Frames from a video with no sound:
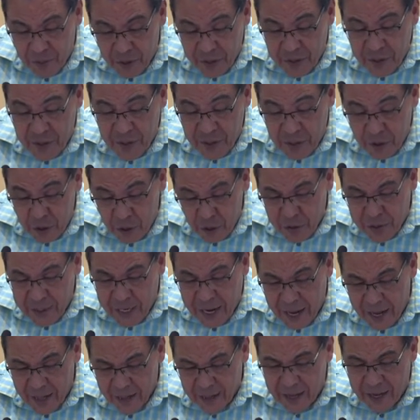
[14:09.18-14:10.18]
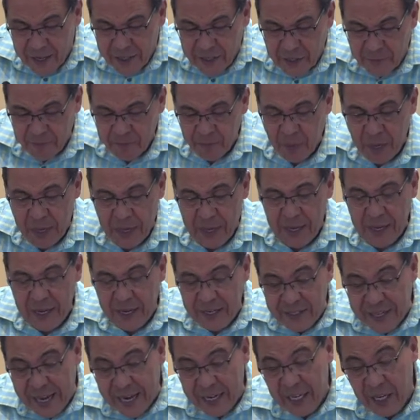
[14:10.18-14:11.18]
books do tell us
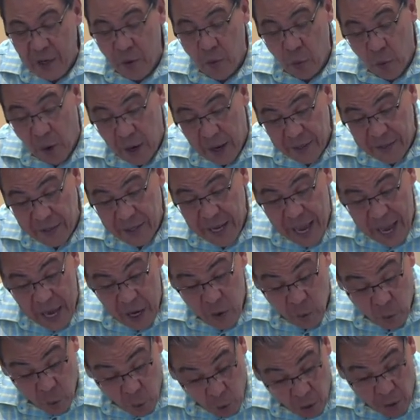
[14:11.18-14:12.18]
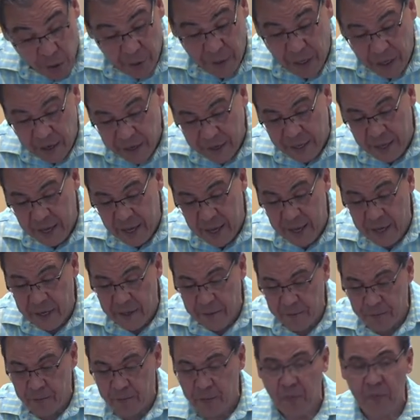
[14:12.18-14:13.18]
is that he was a warrior
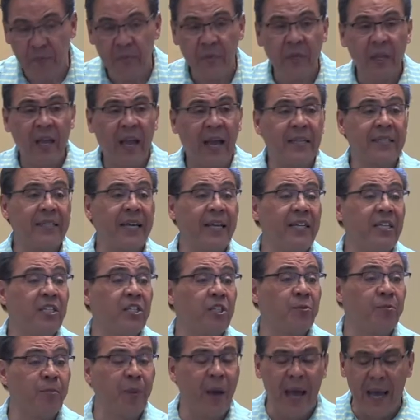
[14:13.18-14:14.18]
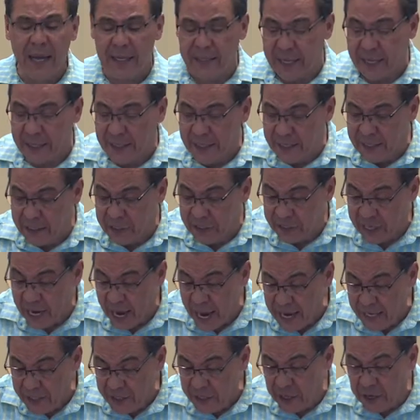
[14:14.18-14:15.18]
king and that he spent at least
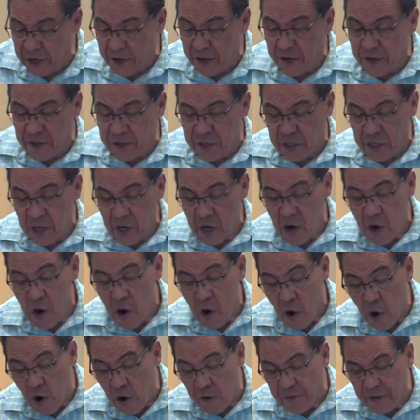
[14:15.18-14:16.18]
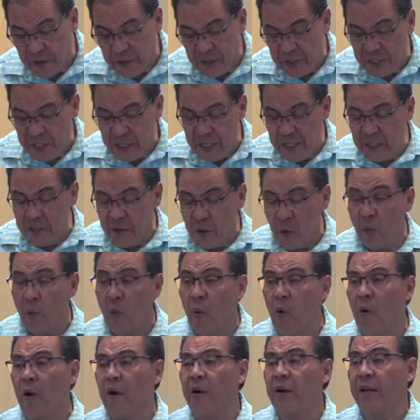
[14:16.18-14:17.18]
10 years overseeing the
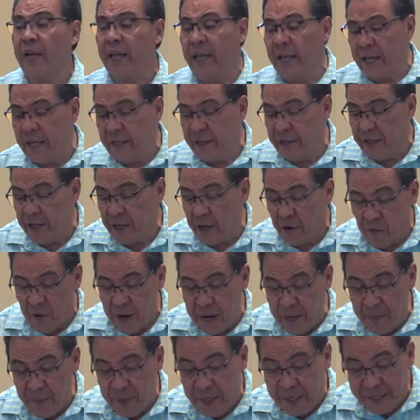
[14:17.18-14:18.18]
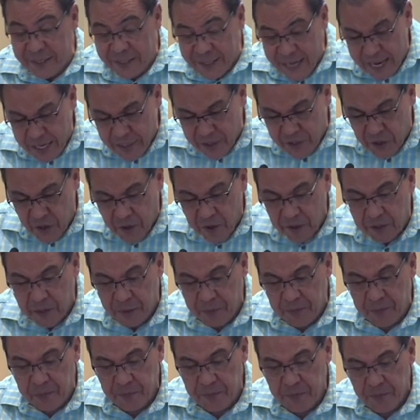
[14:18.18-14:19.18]
war in the Arabian desert,